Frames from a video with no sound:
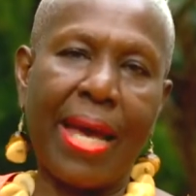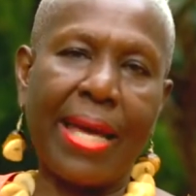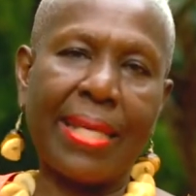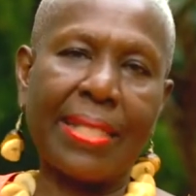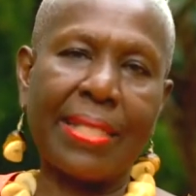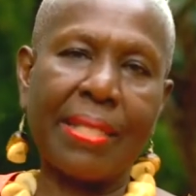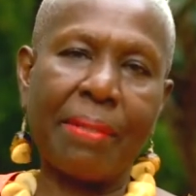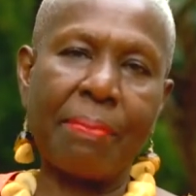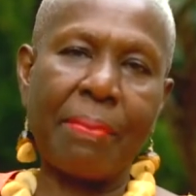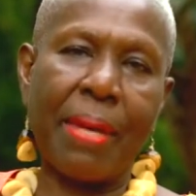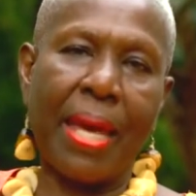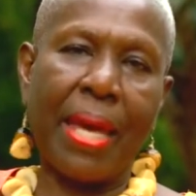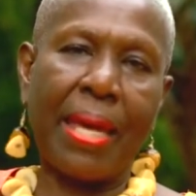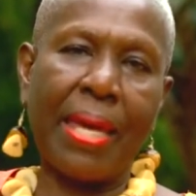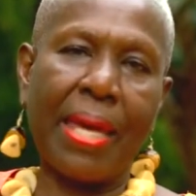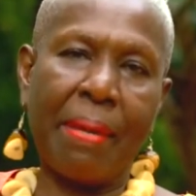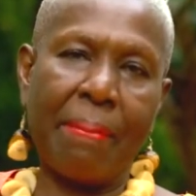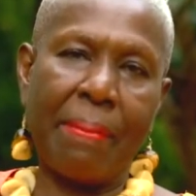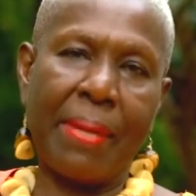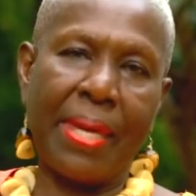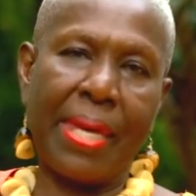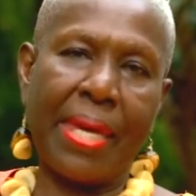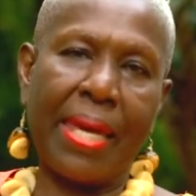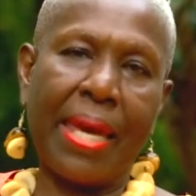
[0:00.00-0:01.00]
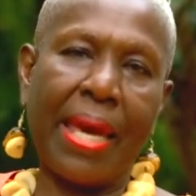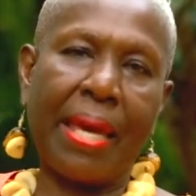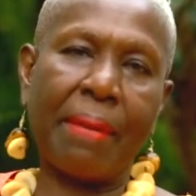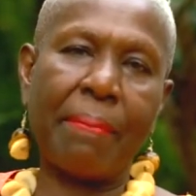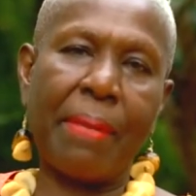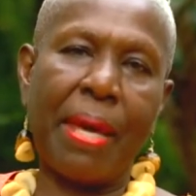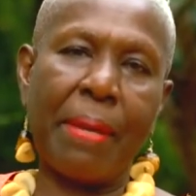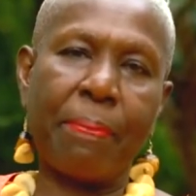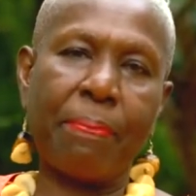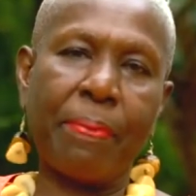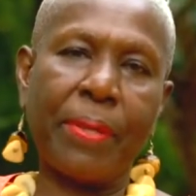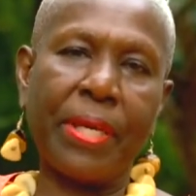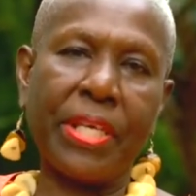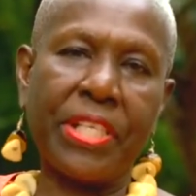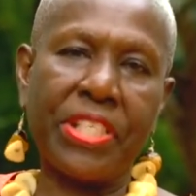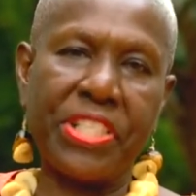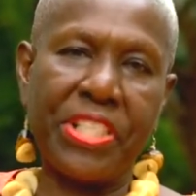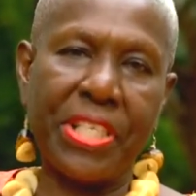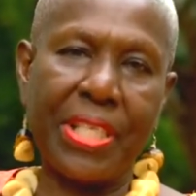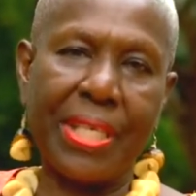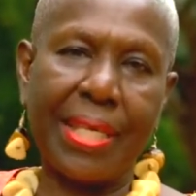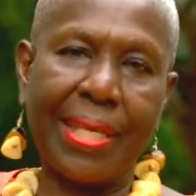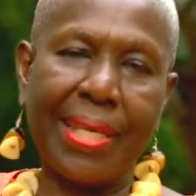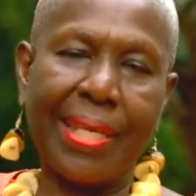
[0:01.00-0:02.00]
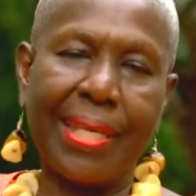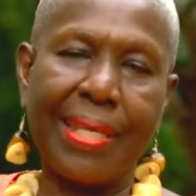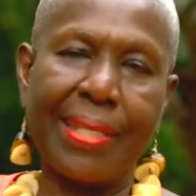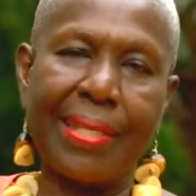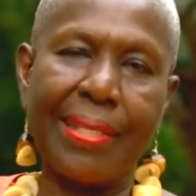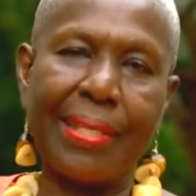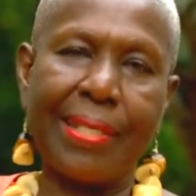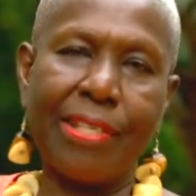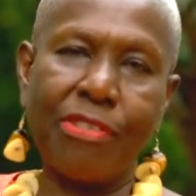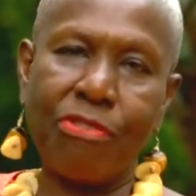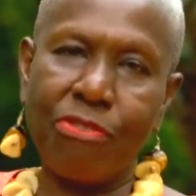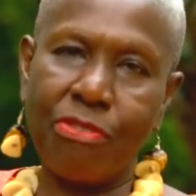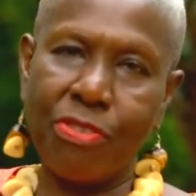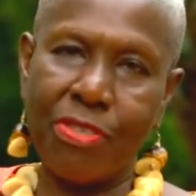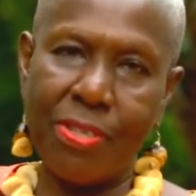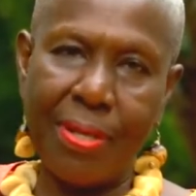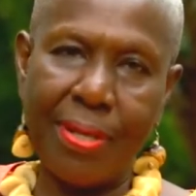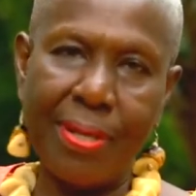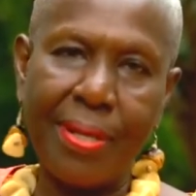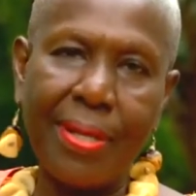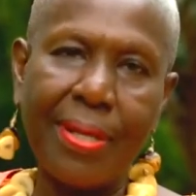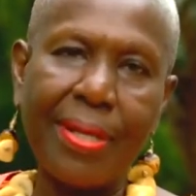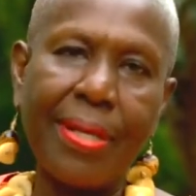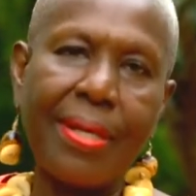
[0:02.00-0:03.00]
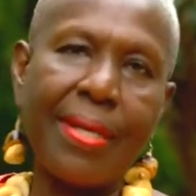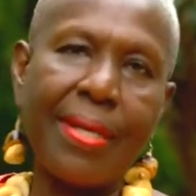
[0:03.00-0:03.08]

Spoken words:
I did my MA and my PhD in literature.